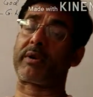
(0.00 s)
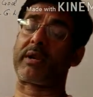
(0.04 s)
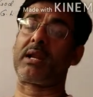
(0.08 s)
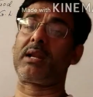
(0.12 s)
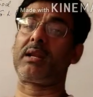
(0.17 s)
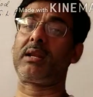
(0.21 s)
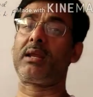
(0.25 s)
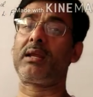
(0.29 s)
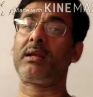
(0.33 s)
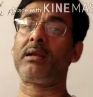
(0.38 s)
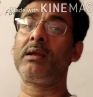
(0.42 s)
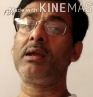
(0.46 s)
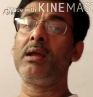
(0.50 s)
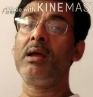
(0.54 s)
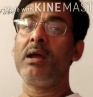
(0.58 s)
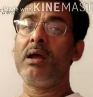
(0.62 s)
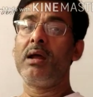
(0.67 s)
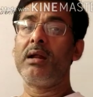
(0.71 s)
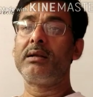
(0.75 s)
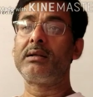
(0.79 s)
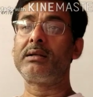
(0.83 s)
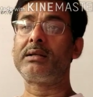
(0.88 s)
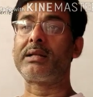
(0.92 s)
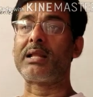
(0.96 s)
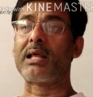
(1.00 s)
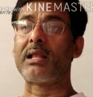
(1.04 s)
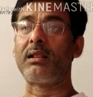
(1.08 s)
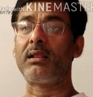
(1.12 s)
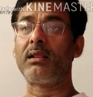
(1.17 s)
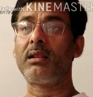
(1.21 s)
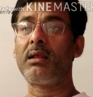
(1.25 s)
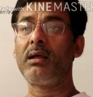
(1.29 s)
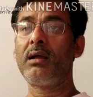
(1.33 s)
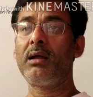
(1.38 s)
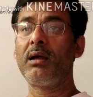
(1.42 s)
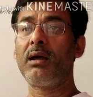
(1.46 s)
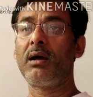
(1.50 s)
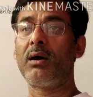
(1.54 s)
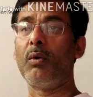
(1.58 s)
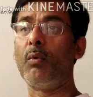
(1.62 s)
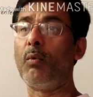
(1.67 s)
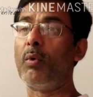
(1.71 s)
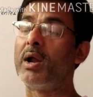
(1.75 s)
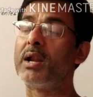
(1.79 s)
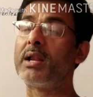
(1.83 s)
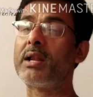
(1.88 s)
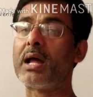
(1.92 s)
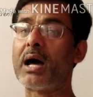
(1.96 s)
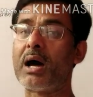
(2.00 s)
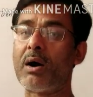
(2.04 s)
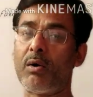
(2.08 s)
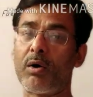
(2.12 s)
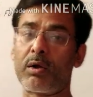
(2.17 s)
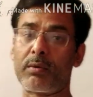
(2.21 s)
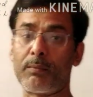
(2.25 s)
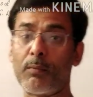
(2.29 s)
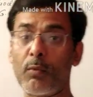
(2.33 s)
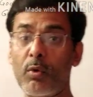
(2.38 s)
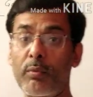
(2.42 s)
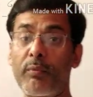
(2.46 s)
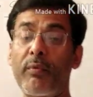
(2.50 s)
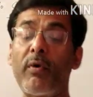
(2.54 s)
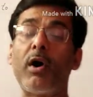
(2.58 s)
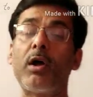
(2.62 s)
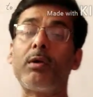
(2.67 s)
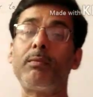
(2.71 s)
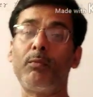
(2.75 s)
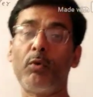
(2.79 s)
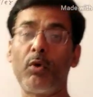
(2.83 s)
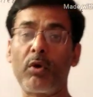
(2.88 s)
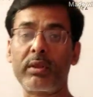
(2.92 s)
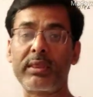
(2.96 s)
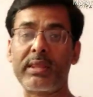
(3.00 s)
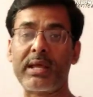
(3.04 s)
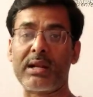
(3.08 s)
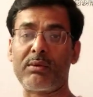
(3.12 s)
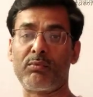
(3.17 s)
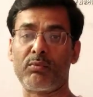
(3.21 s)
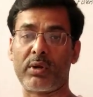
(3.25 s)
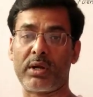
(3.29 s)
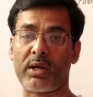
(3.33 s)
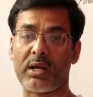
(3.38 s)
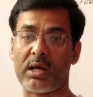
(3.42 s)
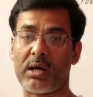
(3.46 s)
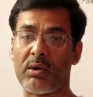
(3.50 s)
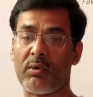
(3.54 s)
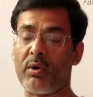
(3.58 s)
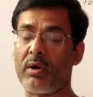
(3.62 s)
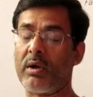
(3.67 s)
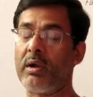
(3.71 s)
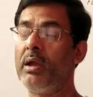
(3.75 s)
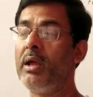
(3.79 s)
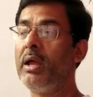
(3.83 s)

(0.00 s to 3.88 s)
raining till 1 hour, for more than 1 hour.